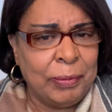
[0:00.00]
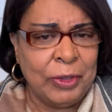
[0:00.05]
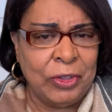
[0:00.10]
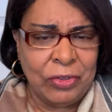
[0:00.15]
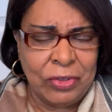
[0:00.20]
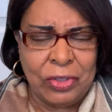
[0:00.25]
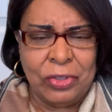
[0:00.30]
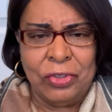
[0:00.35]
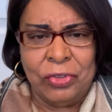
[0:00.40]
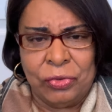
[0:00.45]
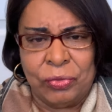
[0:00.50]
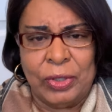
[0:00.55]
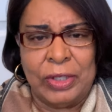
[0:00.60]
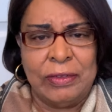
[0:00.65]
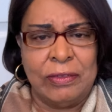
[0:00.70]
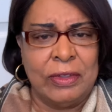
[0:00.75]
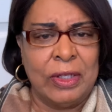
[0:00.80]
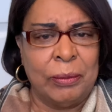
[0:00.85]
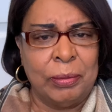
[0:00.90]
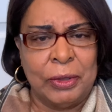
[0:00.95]
but you
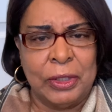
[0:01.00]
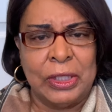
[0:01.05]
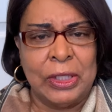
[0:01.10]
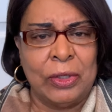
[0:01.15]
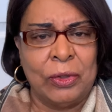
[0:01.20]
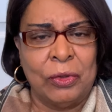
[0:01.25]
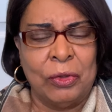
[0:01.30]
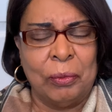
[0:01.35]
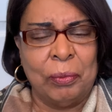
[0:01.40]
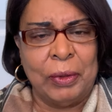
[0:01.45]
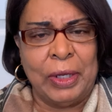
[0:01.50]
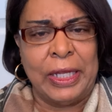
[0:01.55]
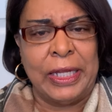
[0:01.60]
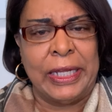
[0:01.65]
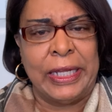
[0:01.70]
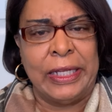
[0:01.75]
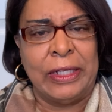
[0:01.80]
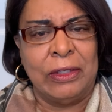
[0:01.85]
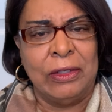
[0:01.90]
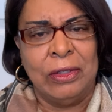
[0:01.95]
dressed up to get on the
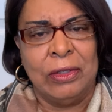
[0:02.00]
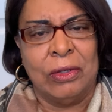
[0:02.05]
plane.